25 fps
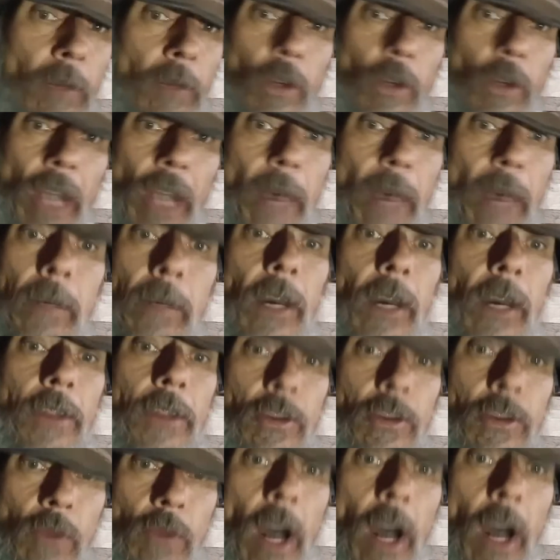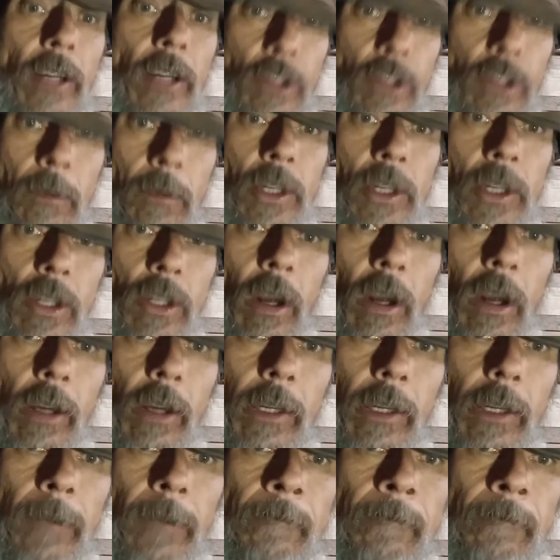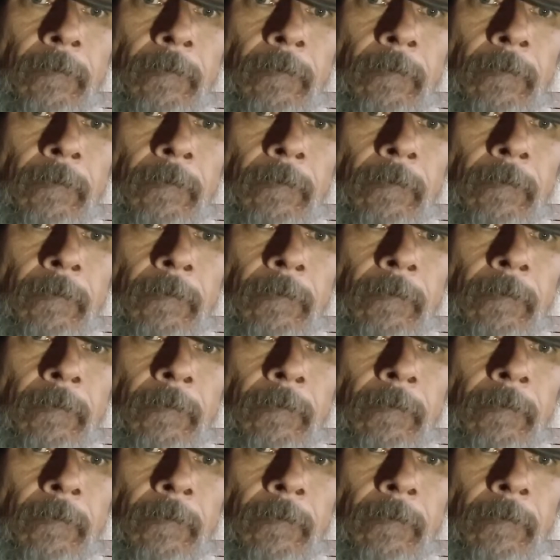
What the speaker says: not be on this rock too much longer